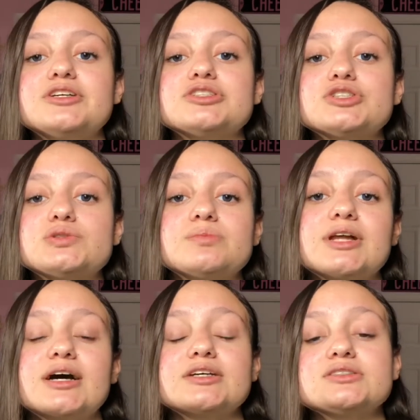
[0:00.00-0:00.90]
it just
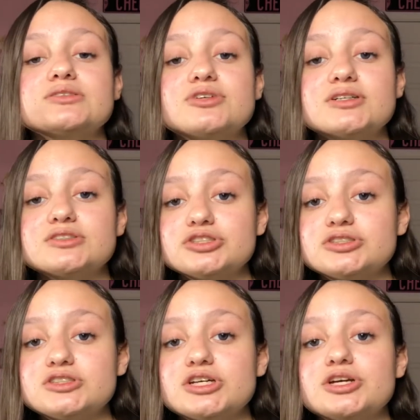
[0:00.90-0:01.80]
applies the
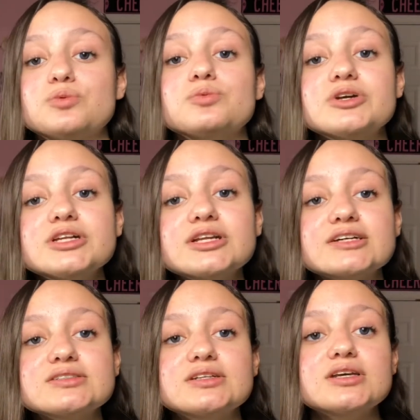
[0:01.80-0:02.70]
transition shade really
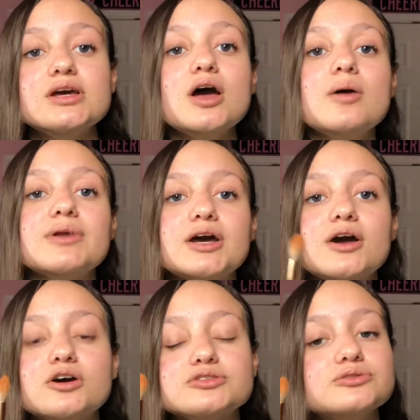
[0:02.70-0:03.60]
nicely. But I also